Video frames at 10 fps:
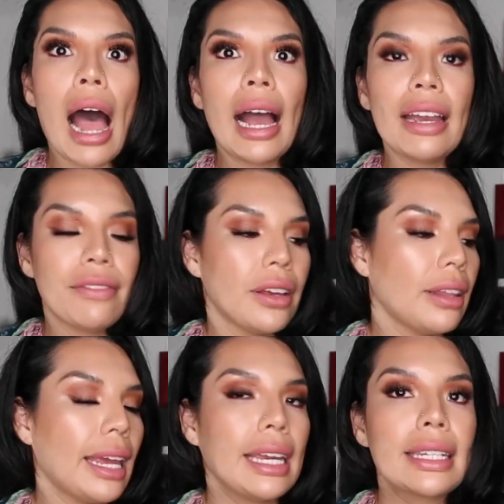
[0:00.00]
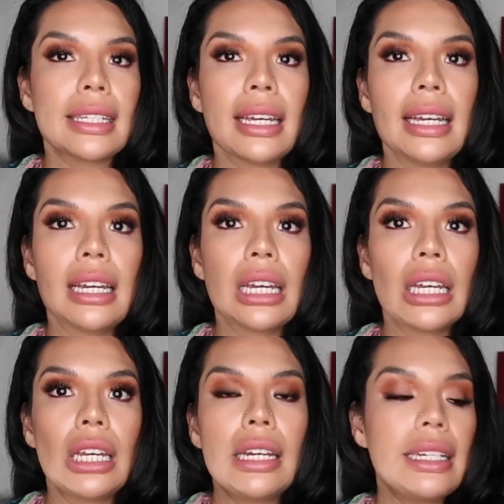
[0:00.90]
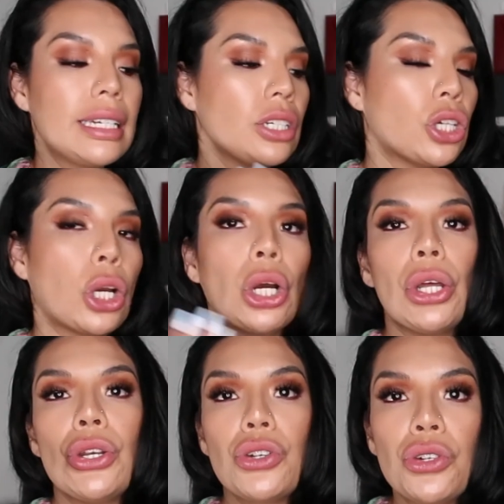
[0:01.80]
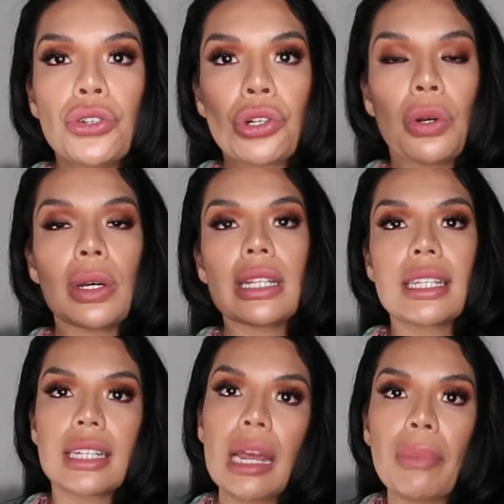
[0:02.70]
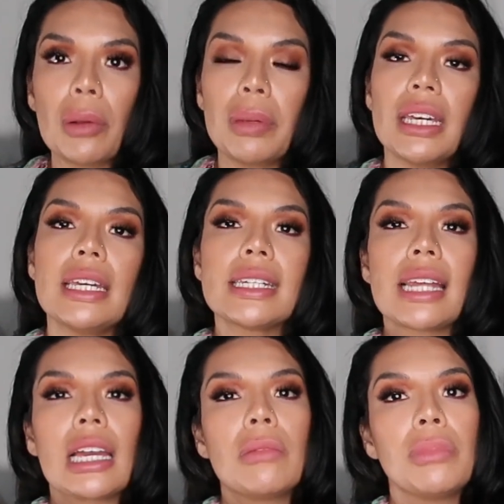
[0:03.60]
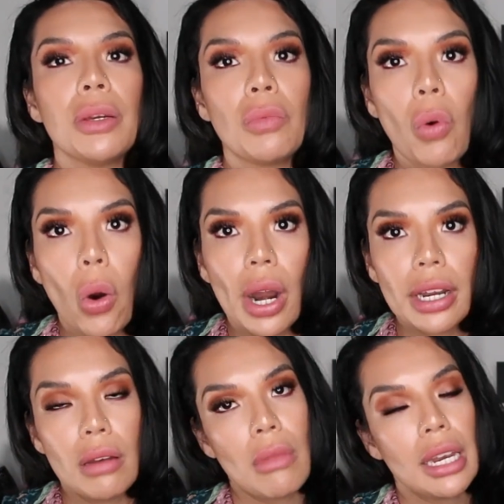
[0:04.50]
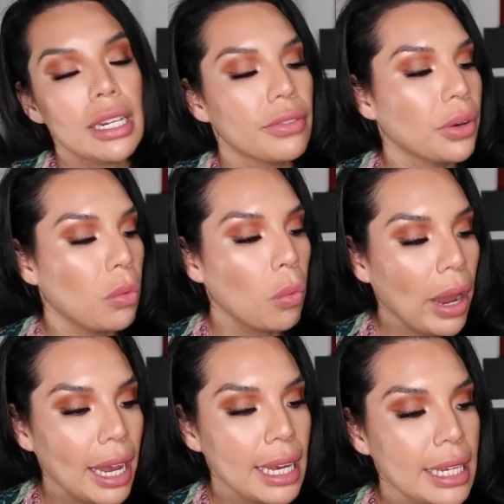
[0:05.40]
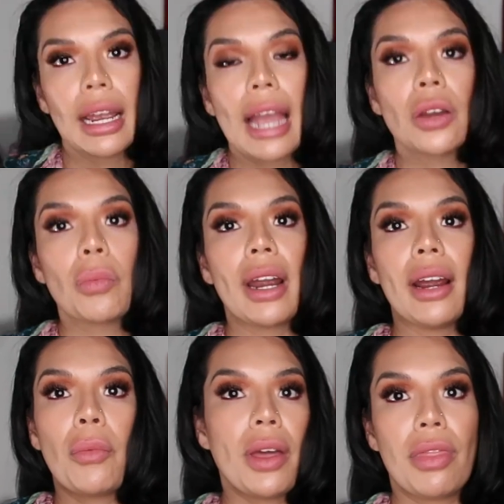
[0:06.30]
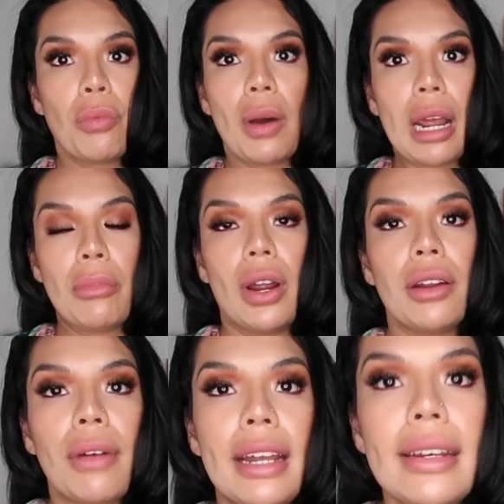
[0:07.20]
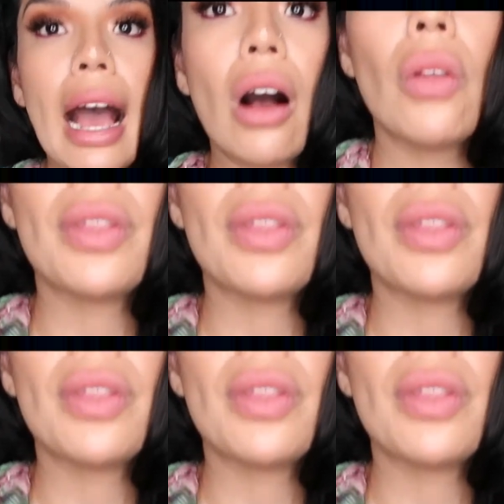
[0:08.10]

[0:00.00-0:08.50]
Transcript: I feel like it's a good neutral staple piece that can be worn in many different ways. I could wear it with what I'm wearing right now.